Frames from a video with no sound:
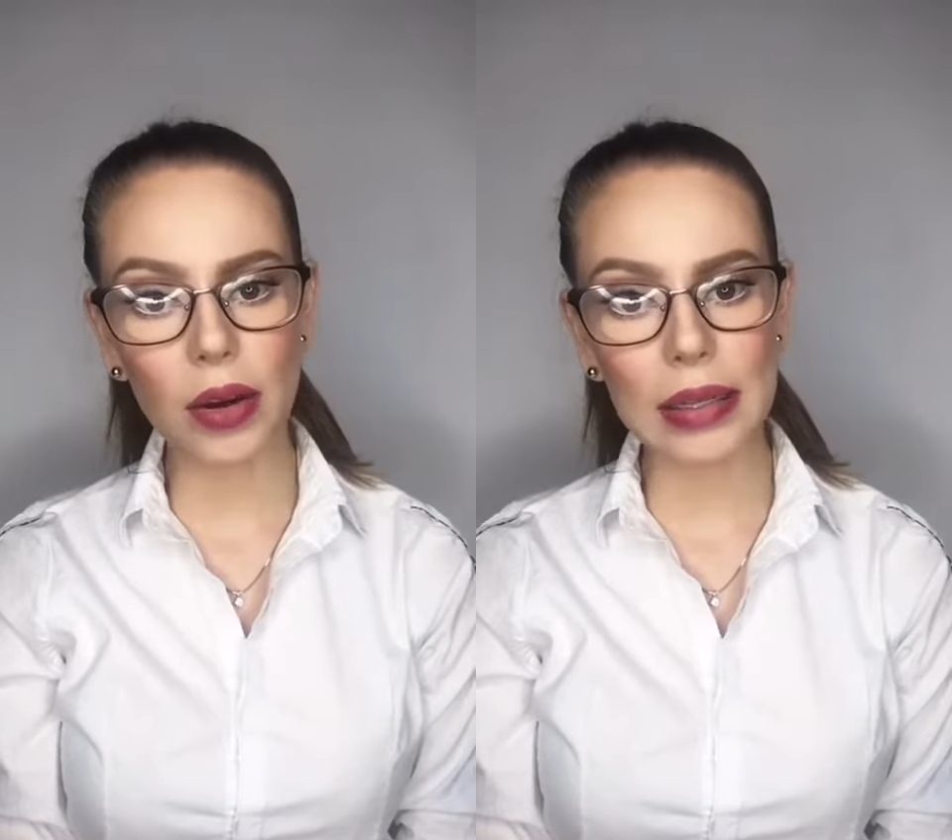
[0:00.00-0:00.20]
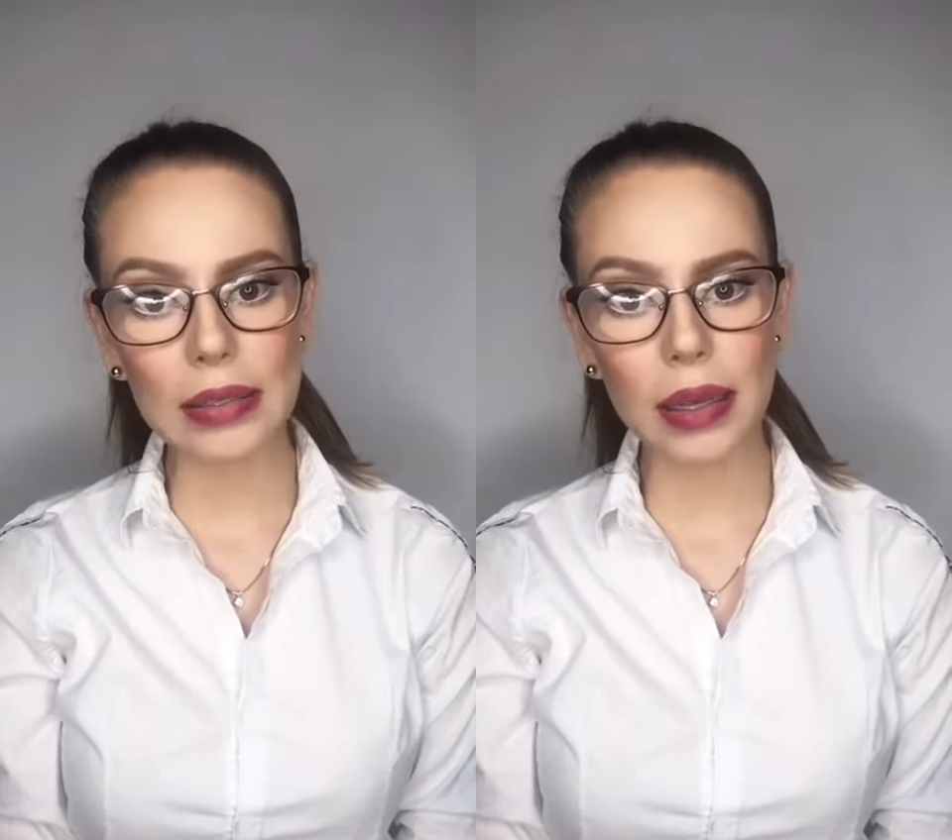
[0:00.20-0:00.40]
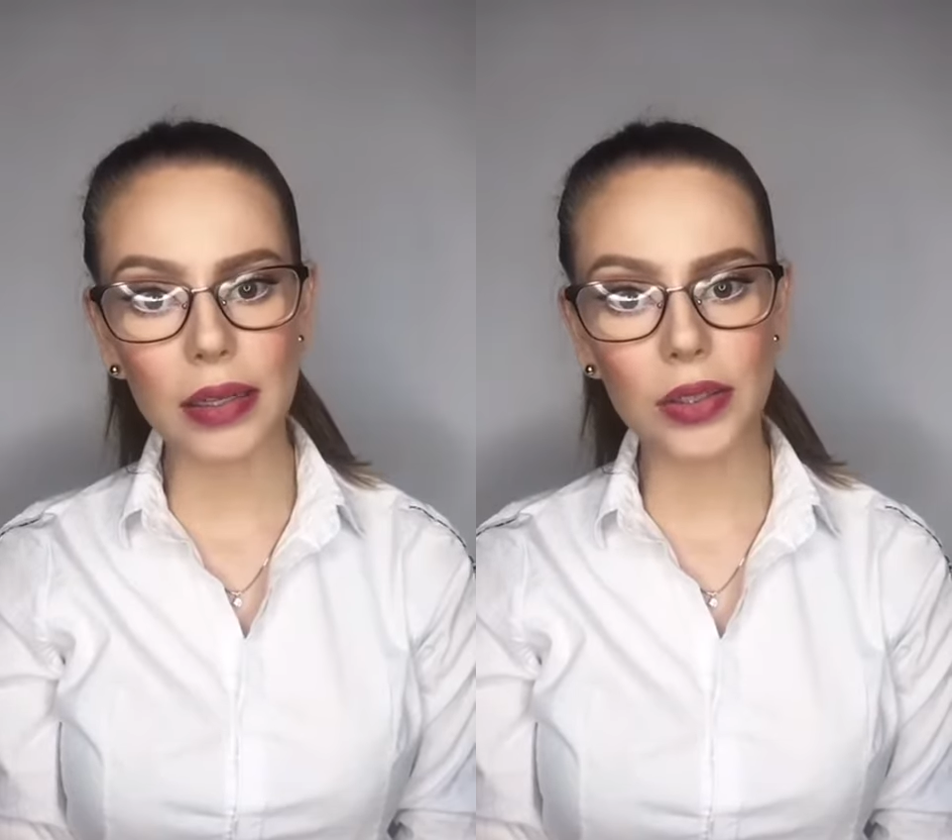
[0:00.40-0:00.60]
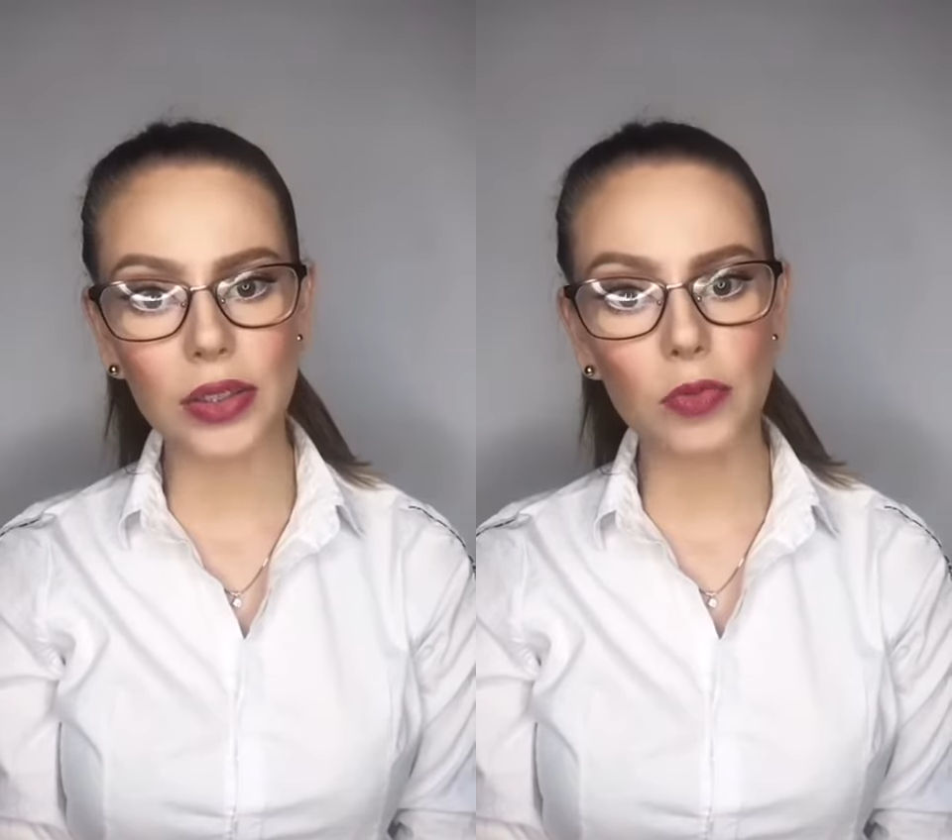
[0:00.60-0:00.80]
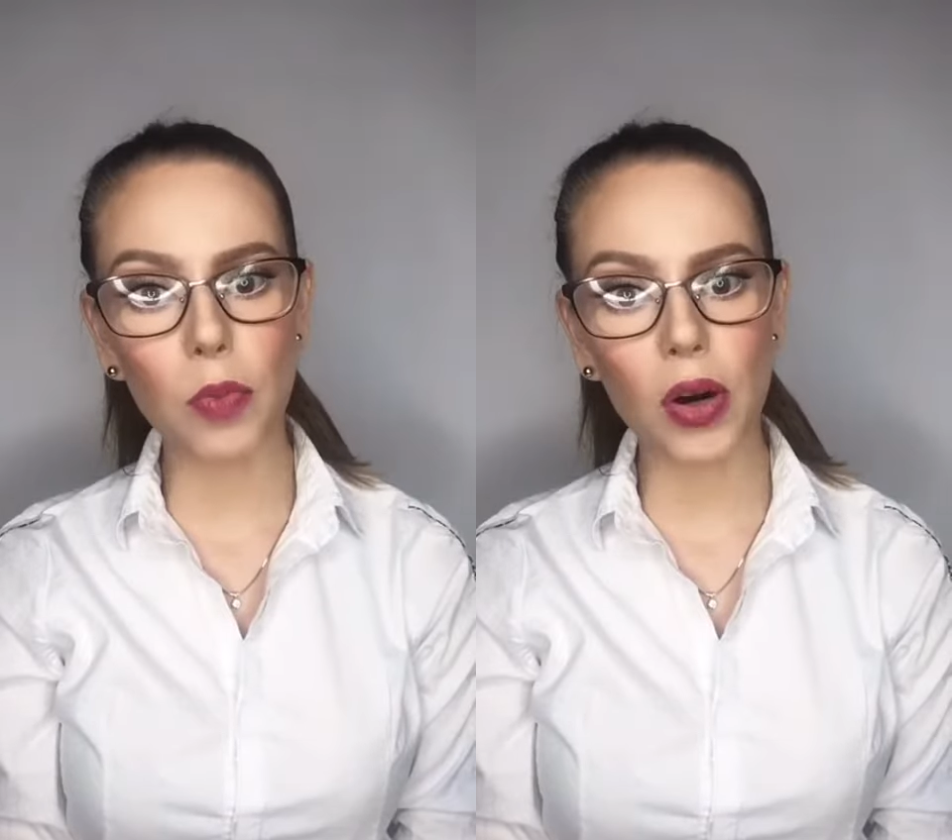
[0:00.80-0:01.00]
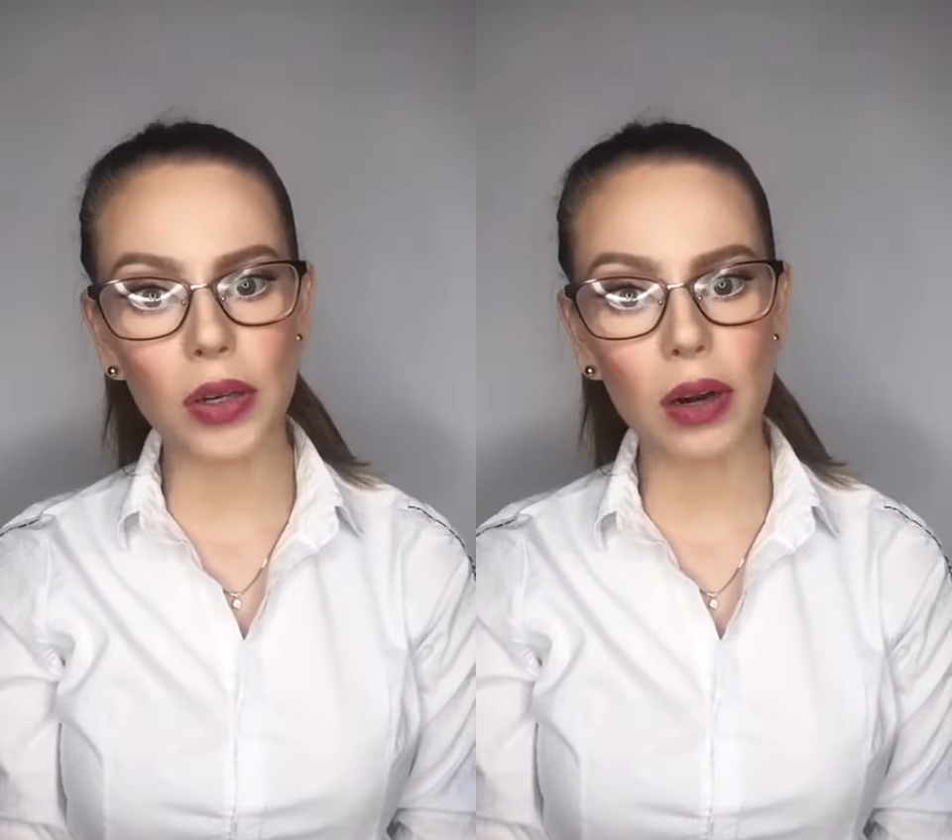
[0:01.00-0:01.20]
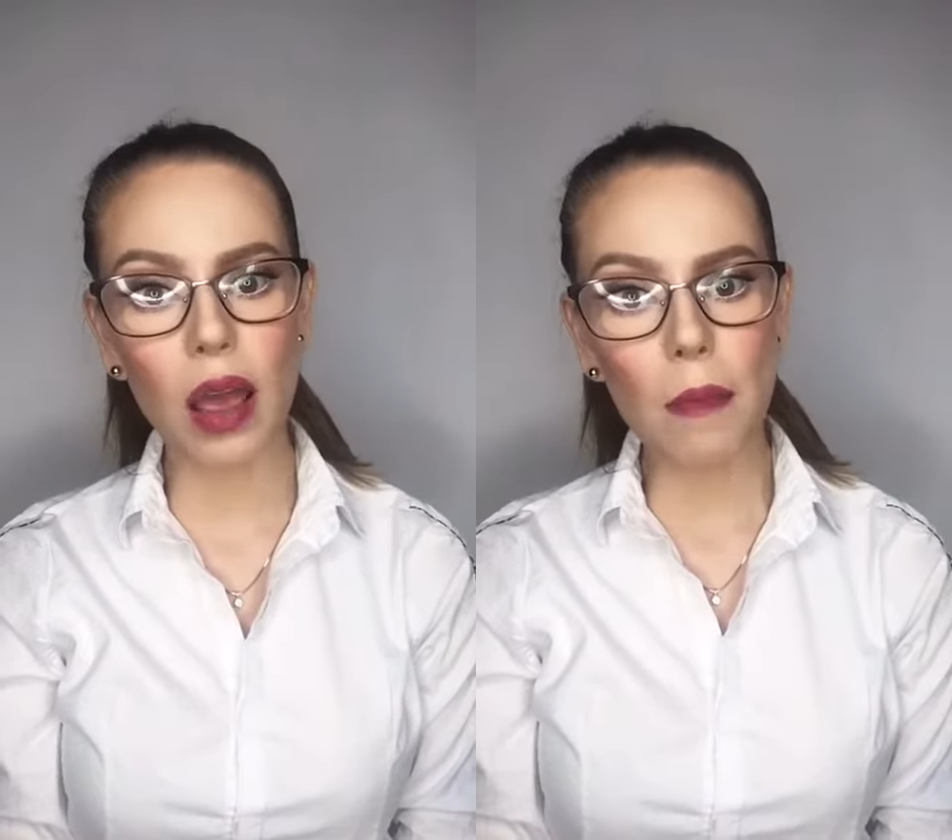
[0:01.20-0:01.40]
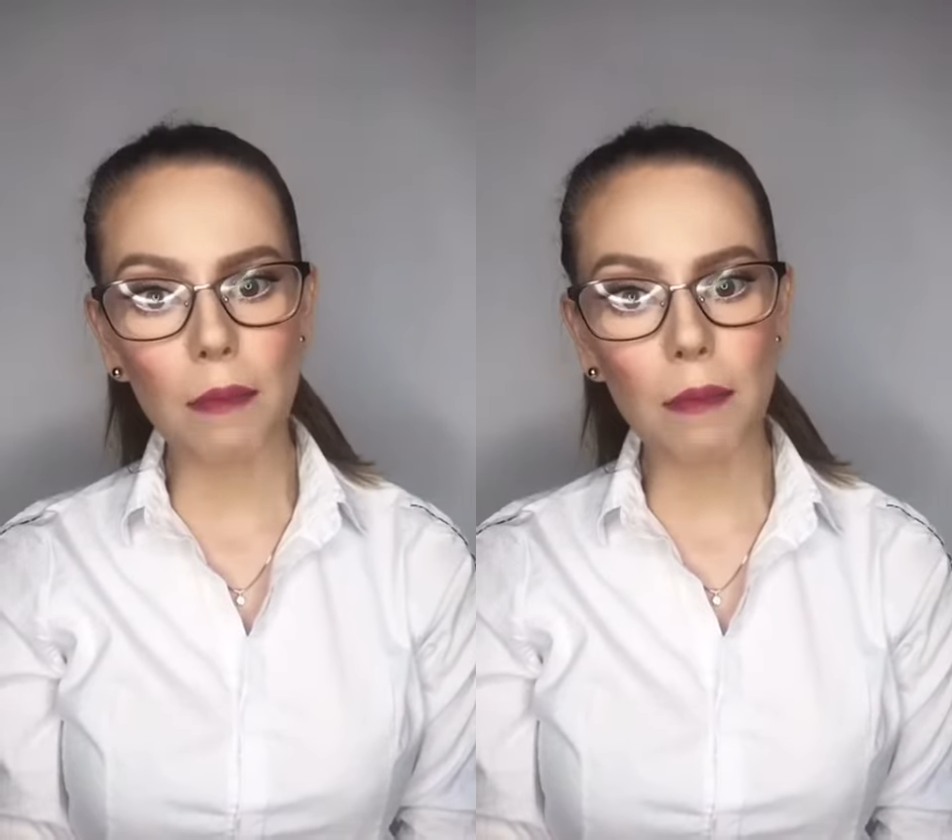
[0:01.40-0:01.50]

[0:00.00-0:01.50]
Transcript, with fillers: organizations bordered